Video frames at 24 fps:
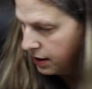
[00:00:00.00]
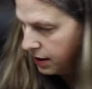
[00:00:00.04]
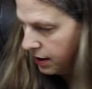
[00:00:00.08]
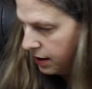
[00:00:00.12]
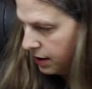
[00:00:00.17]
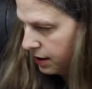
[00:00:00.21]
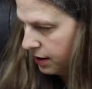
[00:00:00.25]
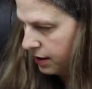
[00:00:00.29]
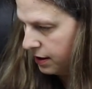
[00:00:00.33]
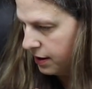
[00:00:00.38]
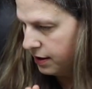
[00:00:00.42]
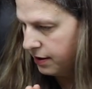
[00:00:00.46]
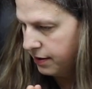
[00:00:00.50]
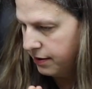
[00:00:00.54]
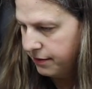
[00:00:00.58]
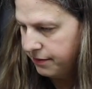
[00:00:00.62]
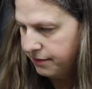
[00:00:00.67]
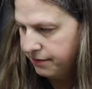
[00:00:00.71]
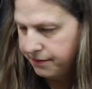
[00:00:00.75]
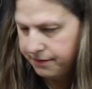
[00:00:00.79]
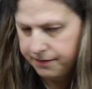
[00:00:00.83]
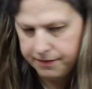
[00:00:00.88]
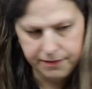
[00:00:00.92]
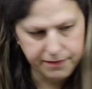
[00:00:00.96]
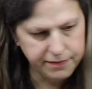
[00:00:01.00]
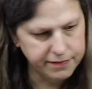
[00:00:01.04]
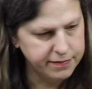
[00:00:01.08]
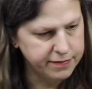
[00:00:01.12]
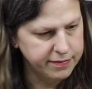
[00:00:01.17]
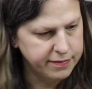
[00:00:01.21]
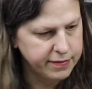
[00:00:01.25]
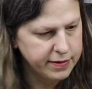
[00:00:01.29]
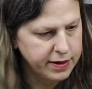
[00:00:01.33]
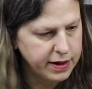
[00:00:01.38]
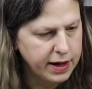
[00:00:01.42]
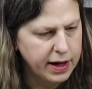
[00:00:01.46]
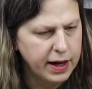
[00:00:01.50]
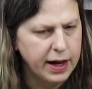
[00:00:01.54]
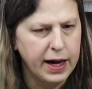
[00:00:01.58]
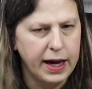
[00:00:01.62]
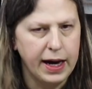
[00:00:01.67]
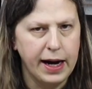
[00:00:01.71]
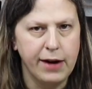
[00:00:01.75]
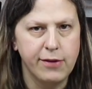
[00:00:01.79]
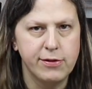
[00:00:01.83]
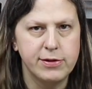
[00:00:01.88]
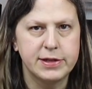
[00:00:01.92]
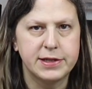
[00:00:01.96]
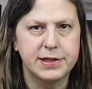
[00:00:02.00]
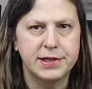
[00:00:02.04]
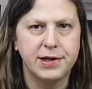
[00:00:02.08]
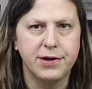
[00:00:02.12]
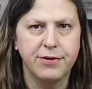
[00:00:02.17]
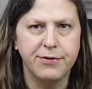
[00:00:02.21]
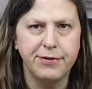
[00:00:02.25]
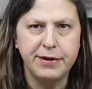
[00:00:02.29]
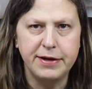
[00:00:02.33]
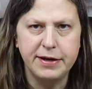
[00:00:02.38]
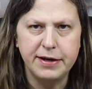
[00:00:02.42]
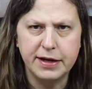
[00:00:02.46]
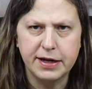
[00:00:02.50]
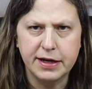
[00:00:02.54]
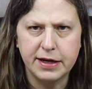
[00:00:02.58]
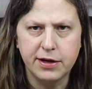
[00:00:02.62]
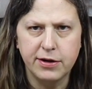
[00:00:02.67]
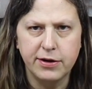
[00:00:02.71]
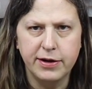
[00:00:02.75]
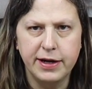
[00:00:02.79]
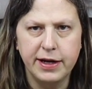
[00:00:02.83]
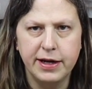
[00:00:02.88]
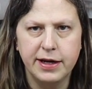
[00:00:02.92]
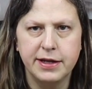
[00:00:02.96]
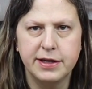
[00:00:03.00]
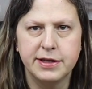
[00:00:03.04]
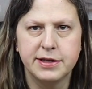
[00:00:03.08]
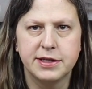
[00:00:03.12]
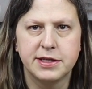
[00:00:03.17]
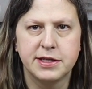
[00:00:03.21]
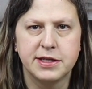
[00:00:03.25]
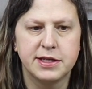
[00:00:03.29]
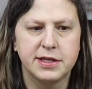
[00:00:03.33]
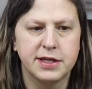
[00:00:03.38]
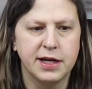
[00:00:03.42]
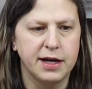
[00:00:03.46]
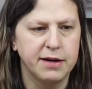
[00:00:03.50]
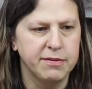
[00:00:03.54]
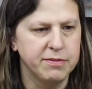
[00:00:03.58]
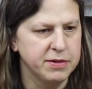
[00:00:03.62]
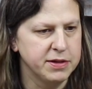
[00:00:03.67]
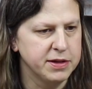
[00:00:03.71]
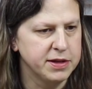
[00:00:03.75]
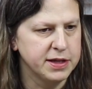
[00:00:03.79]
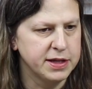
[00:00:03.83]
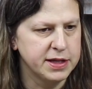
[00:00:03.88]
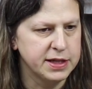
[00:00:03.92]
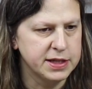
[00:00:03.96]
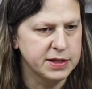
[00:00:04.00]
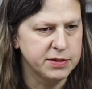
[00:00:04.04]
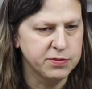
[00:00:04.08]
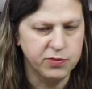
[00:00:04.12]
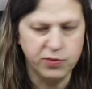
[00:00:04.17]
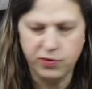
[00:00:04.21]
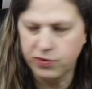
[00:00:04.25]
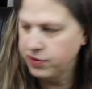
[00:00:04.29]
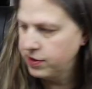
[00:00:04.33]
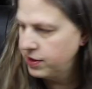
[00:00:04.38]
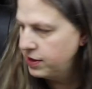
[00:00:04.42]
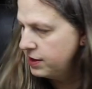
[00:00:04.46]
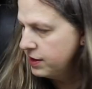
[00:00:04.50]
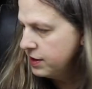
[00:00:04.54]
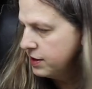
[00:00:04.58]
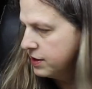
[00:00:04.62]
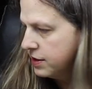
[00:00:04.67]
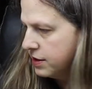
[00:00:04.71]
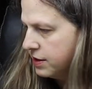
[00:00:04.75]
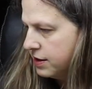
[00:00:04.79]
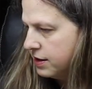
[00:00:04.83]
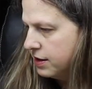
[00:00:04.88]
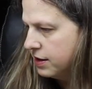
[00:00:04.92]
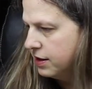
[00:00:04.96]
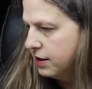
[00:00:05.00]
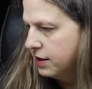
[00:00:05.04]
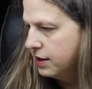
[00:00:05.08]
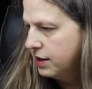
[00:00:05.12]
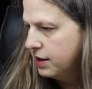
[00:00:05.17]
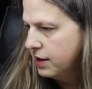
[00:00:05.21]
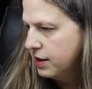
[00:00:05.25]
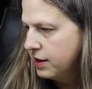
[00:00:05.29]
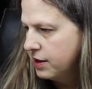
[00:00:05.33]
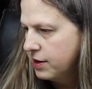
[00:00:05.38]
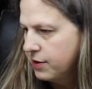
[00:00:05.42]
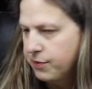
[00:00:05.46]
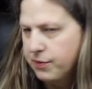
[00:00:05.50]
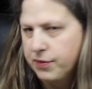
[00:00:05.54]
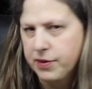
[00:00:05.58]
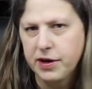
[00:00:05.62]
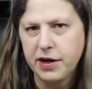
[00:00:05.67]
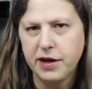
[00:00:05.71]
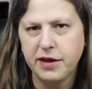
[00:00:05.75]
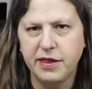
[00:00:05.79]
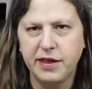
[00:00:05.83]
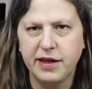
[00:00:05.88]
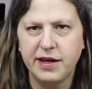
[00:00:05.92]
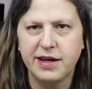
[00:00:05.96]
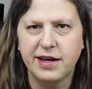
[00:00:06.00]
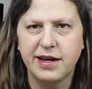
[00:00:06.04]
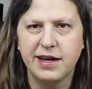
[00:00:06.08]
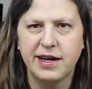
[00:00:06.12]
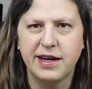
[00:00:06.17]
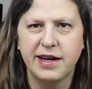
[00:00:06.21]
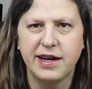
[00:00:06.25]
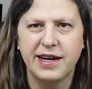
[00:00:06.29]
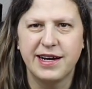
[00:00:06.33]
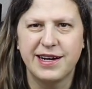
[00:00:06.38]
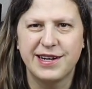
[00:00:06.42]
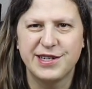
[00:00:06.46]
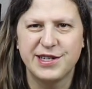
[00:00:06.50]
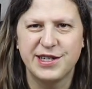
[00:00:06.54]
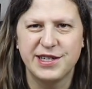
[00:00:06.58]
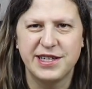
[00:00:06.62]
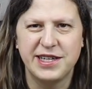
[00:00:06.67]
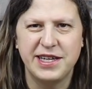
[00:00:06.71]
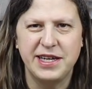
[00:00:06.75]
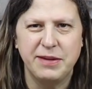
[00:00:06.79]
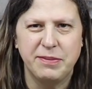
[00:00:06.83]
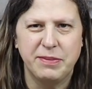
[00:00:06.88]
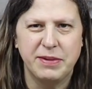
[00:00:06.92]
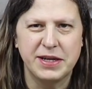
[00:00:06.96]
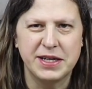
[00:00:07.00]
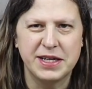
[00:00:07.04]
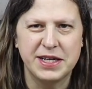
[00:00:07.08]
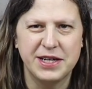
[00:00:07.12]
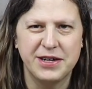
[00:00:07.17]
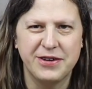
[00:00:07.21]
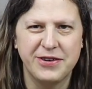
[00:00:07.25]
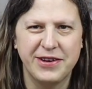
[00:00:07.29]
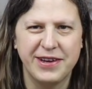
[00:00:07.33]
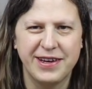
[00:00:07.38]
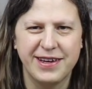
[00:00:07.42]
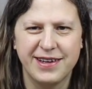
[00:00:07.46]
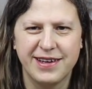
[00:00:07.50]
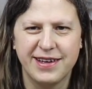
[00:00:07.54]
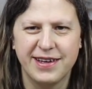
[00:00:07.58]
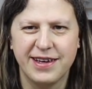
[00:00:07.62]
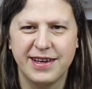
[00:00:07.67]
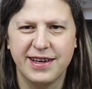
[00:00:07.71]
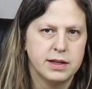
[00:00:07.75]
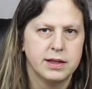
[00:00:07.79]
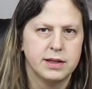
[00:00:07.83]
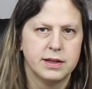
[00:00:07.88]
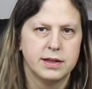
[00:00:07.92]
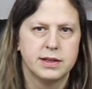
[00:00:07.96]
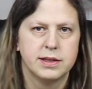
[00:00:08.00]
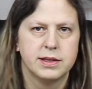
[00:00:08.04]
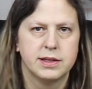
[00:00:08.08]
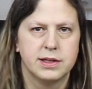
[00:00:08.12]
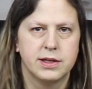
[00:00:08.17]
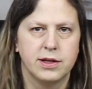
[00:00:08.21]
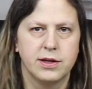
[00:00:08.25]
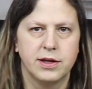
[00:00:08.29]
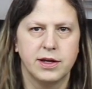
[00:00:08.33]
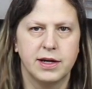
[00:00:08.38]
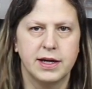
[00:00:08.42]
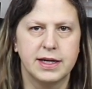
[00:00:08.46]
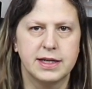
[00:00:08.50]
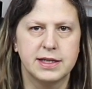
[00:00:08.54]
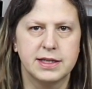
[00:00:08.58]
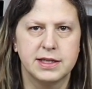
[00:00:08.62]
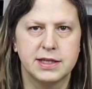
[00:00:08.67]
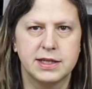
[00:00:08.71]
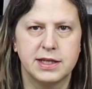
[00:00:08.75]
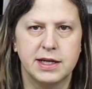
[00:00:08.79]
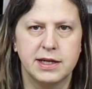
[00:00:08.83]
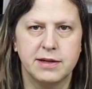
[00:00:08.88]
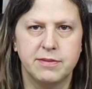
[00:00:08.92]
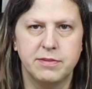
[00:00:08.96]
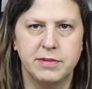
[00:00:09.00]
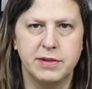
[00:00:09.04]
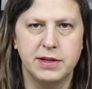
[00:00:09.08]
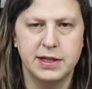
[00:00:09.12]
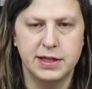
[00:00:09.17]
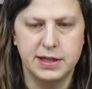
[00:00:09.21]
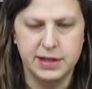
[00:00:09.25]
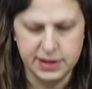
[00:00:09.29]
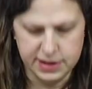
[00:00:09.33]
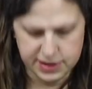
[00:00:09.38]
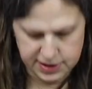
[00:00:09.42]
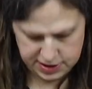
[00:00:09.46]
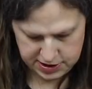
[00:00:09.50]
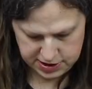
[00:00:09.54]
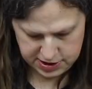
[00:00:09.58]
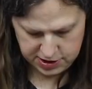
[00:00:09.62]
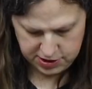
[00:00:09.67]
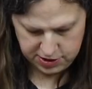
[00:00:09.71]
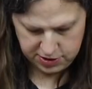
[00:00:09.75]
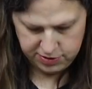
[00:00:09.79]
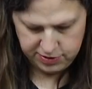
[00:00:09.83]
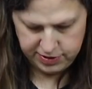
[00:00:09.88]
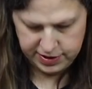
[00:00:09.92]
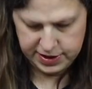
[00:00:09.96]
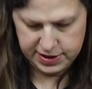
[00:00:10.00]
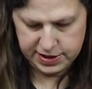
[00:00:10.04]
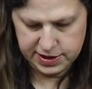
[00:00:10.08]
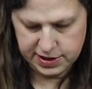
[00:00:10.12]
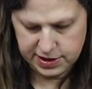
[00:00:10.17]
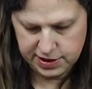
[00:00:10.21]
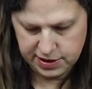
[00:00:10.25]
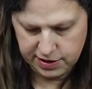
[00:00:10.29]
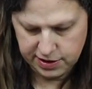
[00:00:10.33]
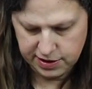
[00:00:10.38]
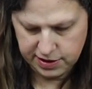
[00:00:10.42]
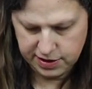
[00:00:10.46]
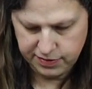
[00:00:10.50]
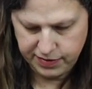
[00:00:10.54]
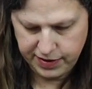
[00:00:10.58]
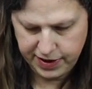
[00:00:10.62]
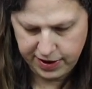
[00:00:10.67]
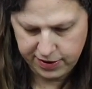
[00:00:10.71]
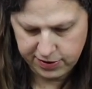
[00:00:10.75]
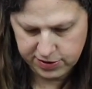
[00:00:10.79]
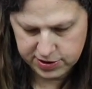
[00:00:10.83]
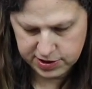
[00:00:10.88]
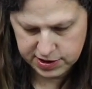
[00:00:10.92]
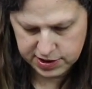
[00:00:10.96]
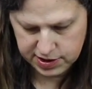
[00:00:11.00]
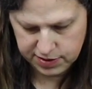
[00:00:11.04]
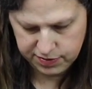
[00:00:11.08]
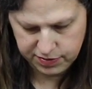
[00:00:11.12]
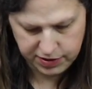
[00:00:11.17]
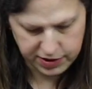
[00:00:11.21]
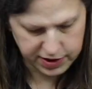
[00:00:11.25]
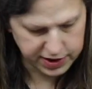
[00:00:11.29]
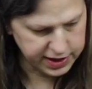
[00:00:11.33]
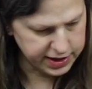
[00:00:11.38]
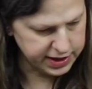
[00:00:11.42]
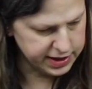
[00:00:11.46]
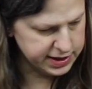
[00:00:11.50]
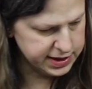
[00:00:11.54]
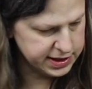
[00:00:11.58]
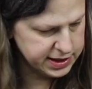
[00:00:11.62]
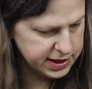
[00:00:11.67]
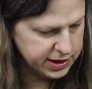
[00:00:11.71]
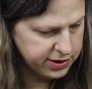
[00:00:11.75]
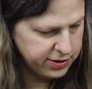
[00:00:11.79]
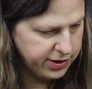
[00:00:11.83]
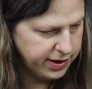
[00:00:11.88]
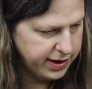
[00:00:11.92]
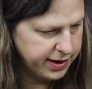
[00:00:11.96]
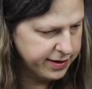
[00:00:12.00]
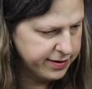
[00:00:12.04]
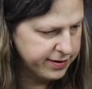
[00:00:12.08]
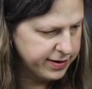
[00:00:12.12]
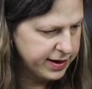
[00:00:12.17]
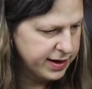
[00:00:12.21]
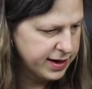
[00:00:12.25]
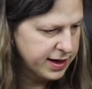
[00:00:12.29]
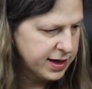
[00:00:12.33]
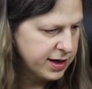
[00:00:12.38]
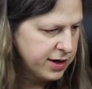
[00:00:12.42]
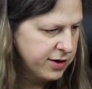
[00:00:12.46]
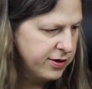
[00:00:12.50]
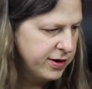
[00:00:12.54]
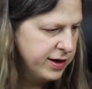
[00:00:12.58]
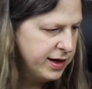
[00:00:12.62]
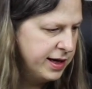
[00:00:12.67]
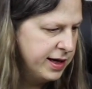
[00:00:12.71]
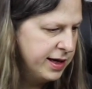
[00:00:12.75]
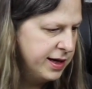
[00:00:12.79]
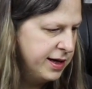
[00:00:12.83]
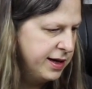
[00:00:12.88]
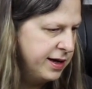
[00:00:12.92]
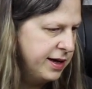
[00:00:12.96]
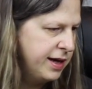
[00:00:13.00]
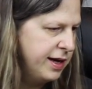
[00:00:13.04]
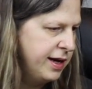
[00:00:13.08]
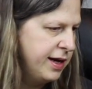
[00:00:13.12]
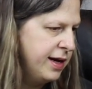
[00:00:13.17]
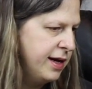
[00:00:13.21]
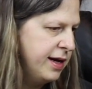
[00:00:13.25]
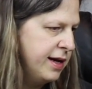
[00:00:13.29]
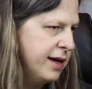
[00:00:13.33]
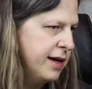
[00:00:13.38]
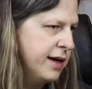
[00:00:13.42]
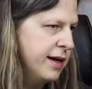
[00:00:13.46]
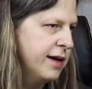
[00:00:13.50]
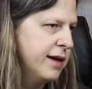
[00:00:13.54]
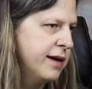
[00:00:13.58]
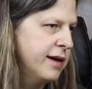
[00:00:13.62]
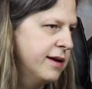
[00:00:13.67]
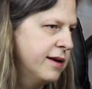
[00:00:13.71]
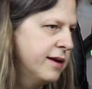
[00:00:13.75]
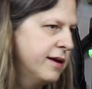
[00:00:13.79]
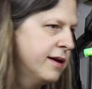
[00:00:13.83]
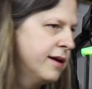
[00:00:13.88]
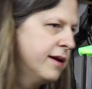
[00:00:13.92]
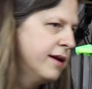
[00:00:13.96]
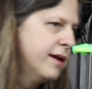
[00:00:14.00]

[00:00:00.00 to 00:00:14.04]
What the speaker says: I was going to go ahead and stop at this point, but I think I'm going to actually keep on going. So the next step is to install the power supply. So I'm going to go ahead and